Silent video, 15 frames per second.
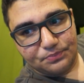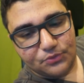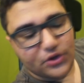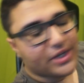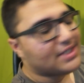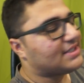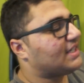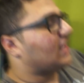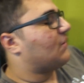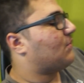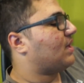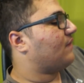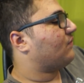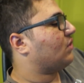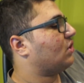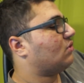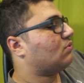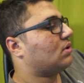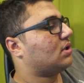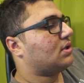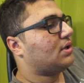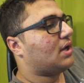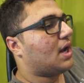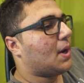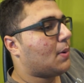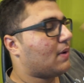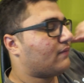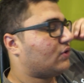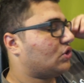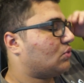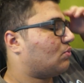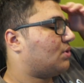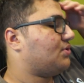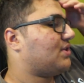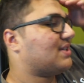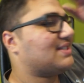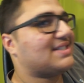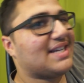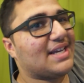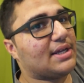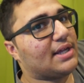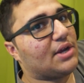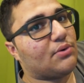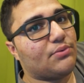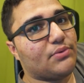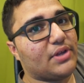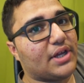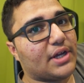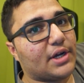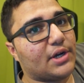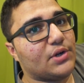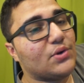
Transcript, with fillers: You can say it whenever you want, however you want. You can say it. I don't really care.